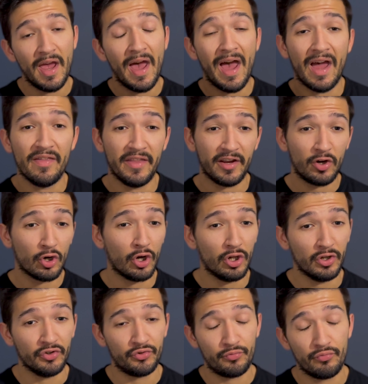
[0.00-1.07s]
and the
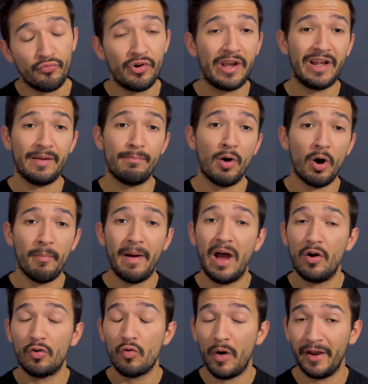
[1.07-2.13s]
colors really pop
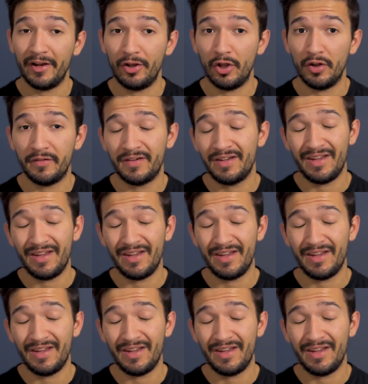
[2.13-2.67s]
out quite a lot.